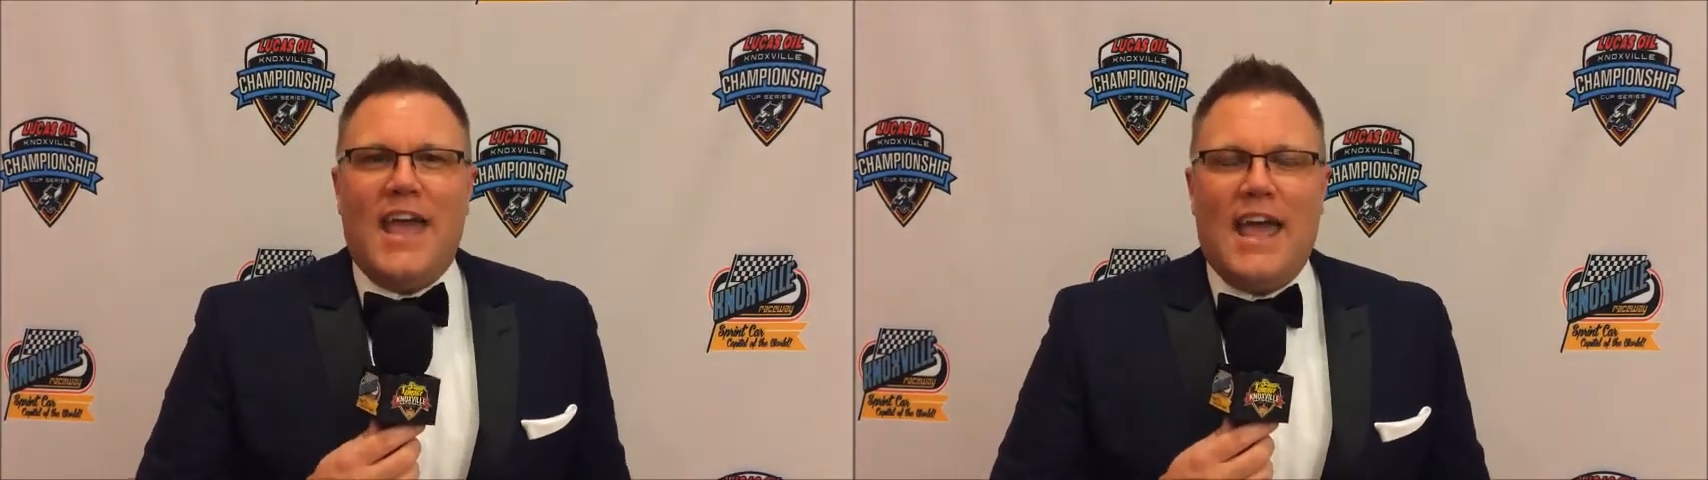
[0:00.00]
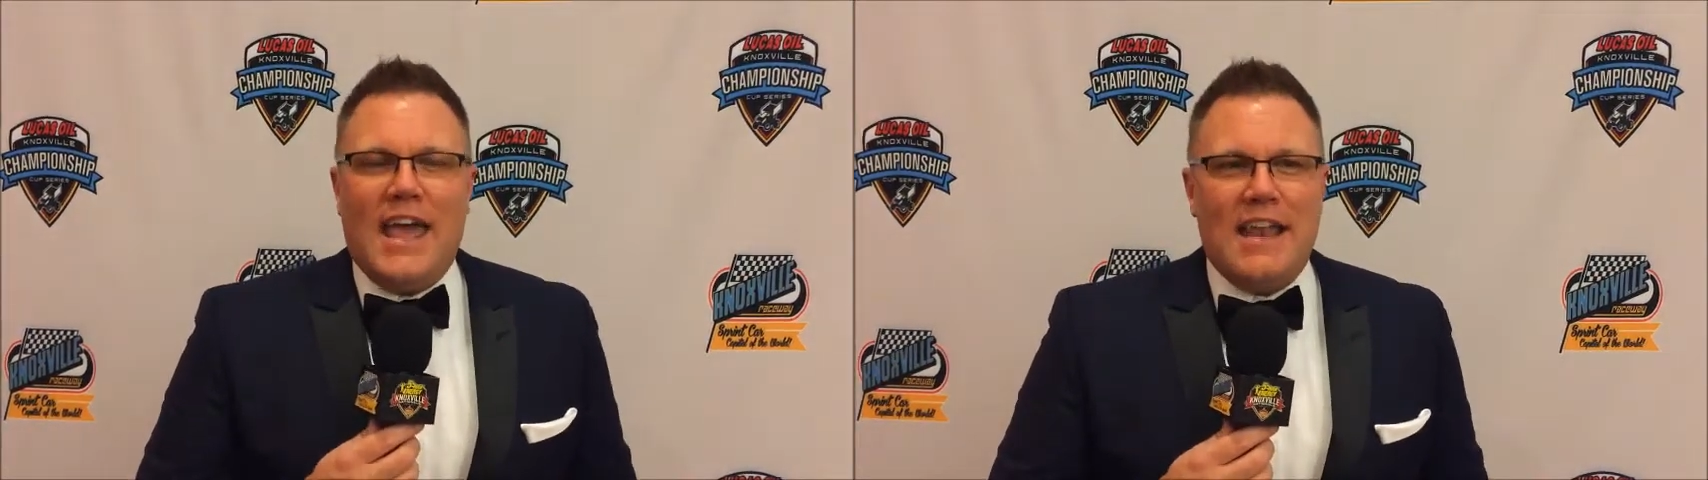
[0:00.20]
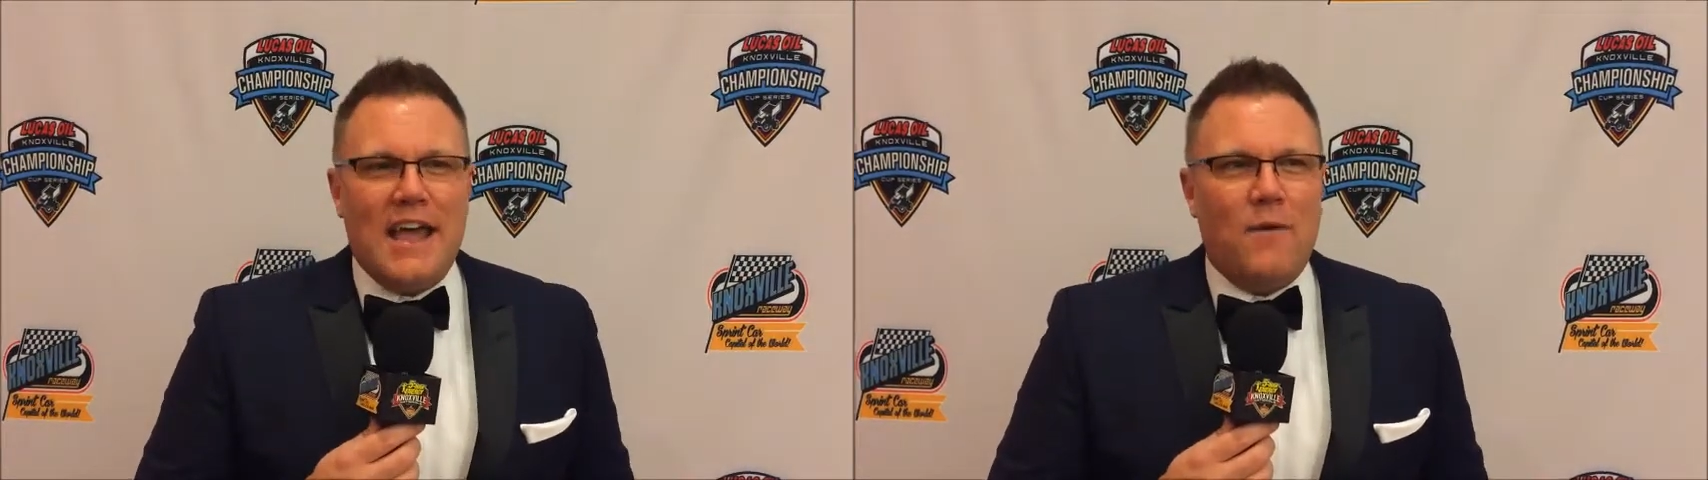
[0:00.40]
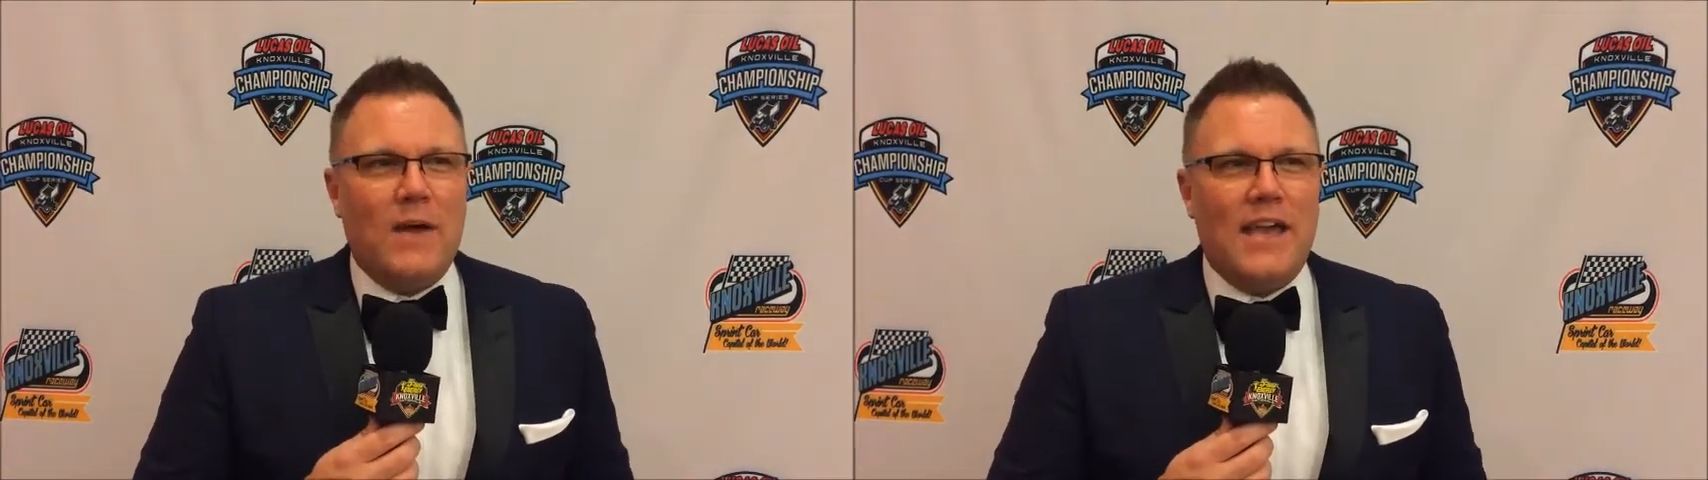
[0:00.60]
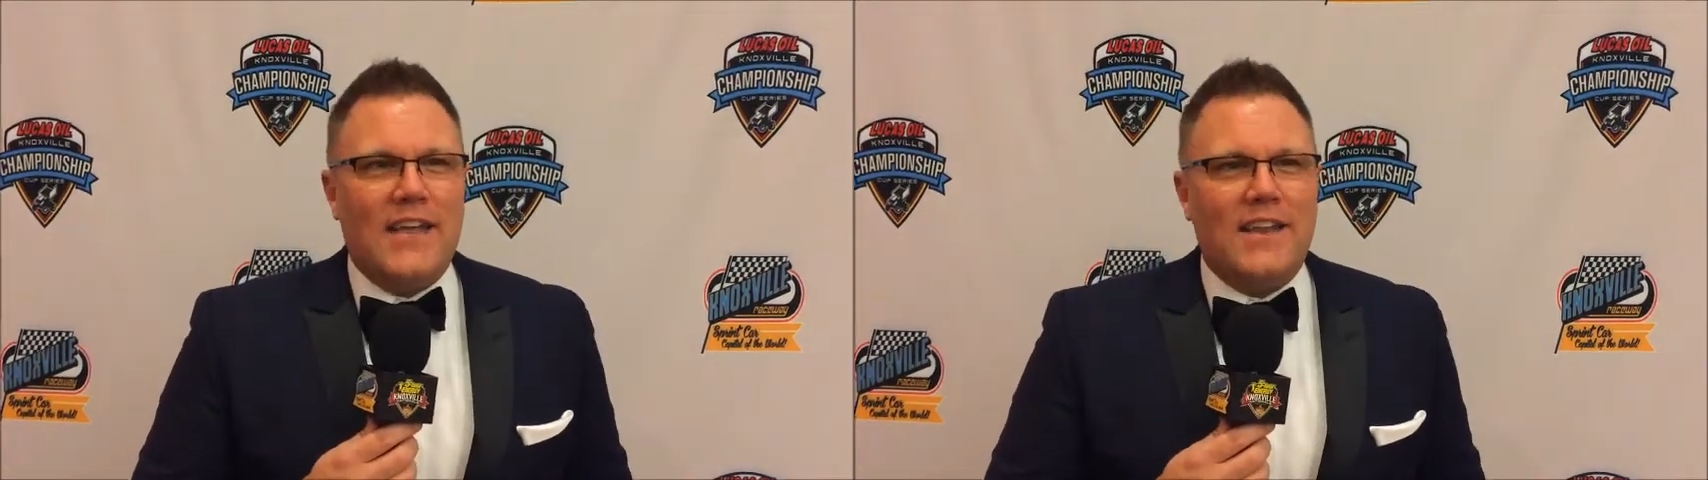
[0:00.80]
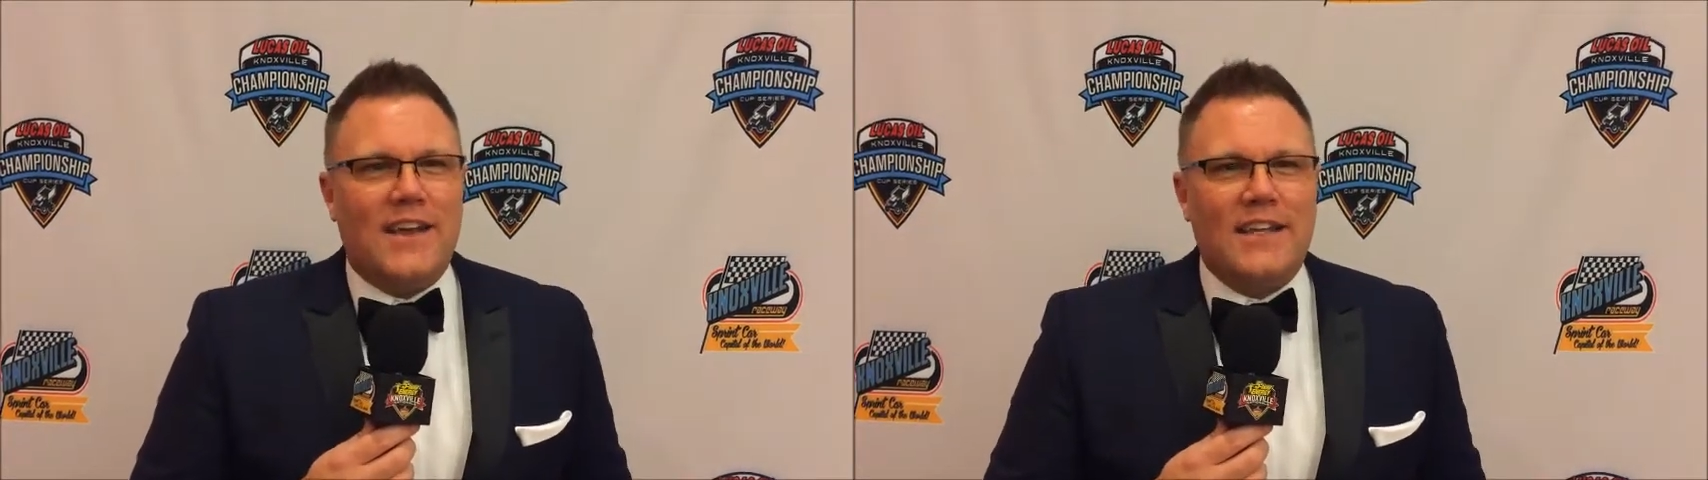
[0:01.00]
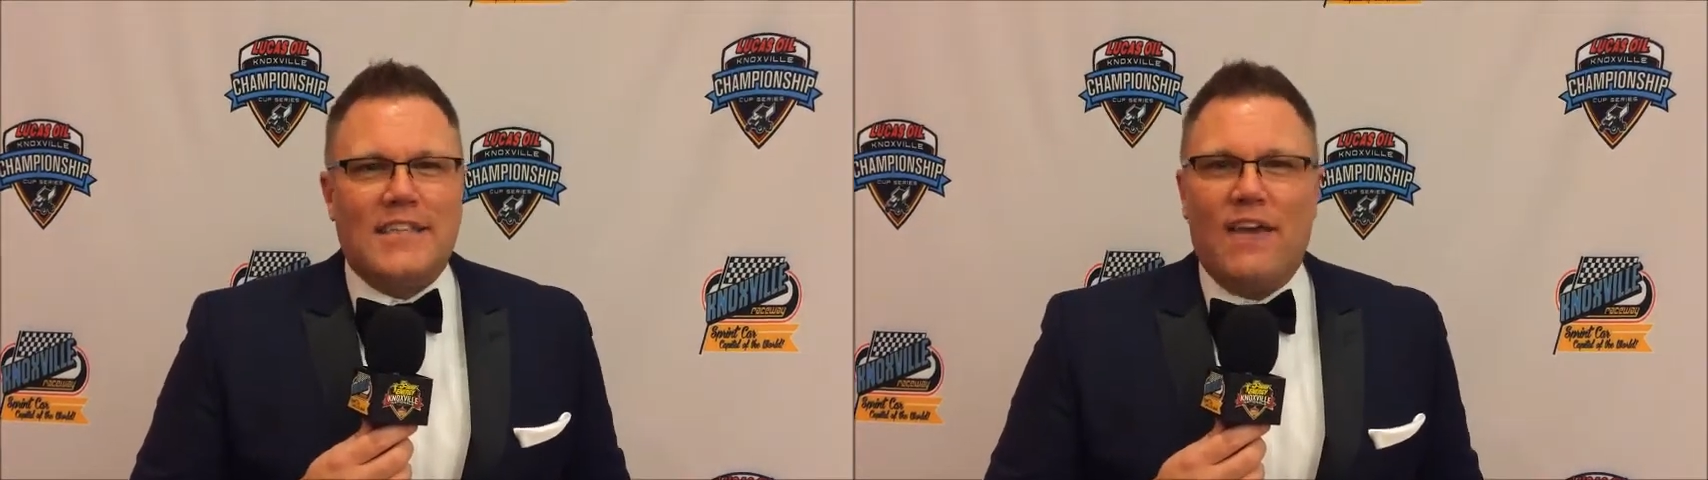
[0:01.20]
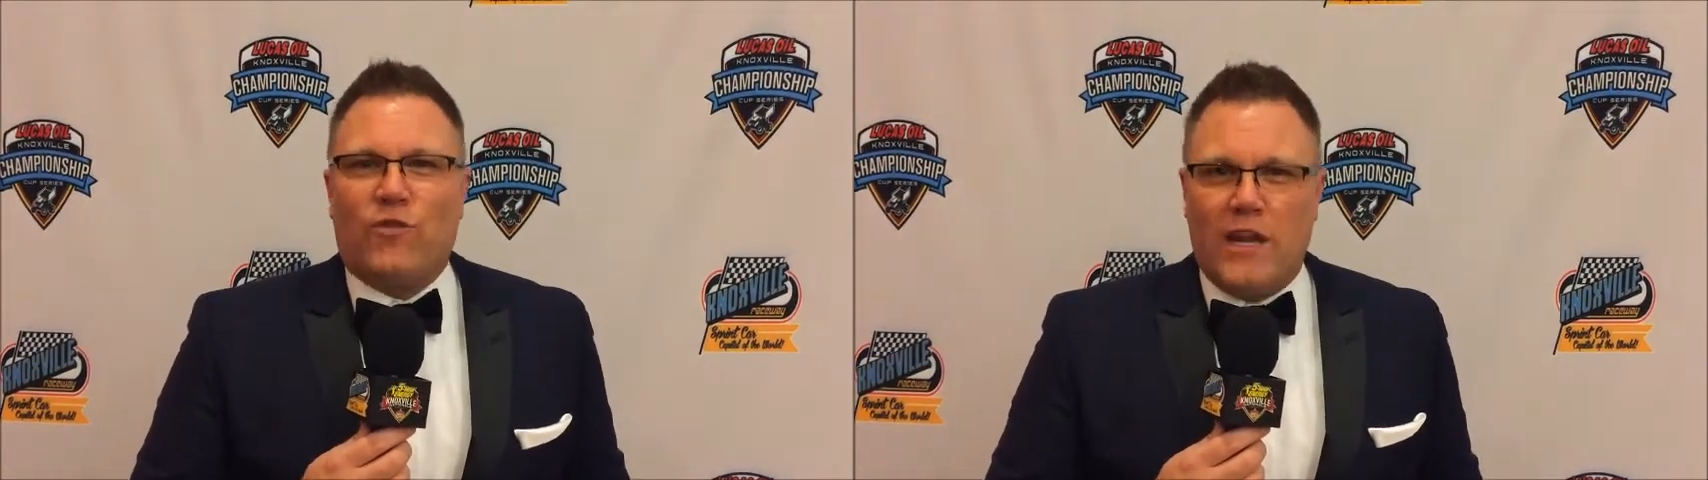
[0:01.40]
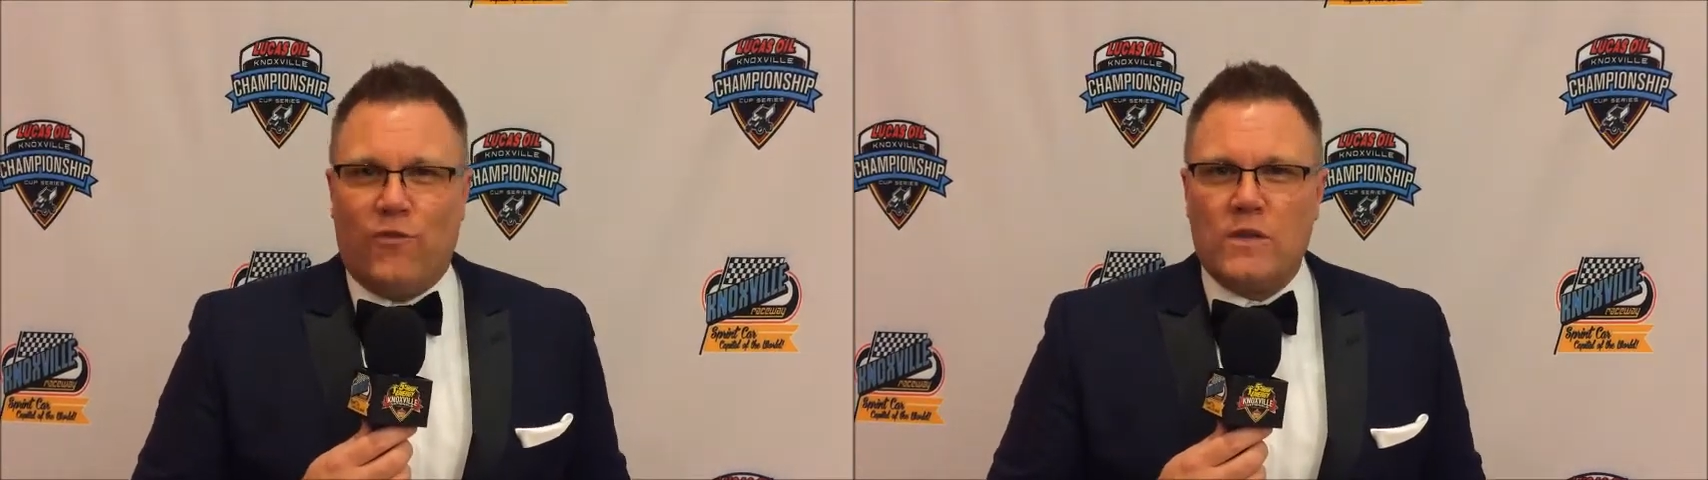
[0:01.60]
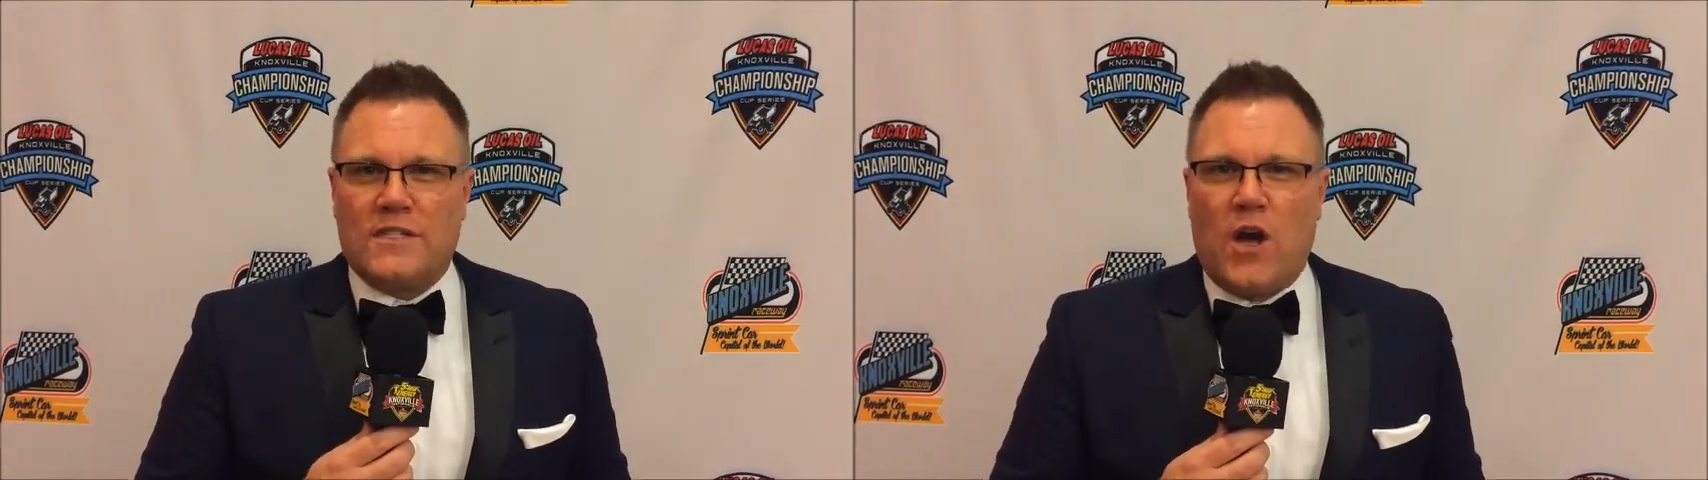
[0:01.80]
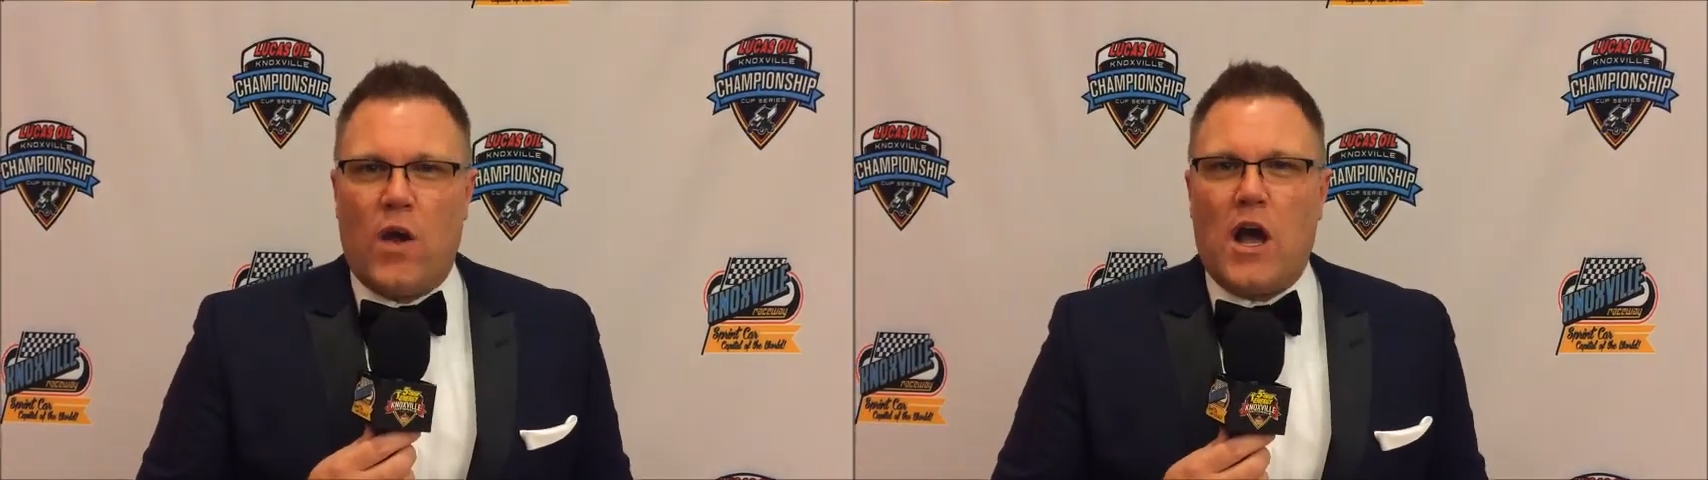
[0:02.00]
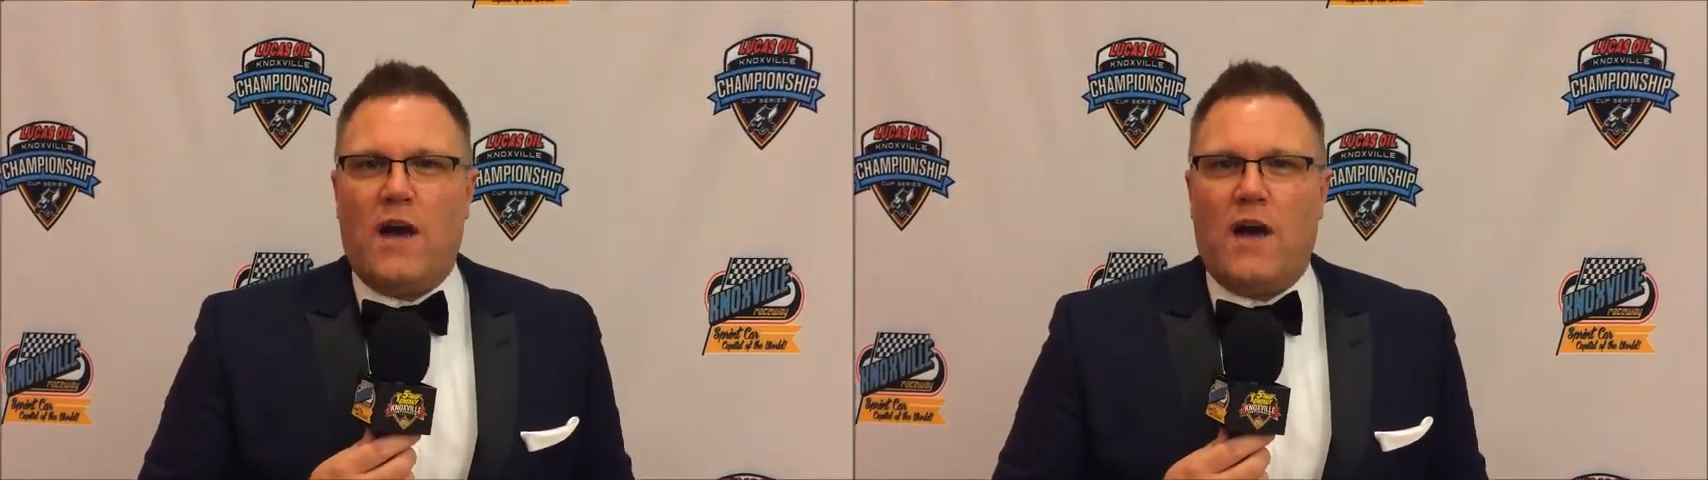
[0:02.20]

and when Dave Reef was going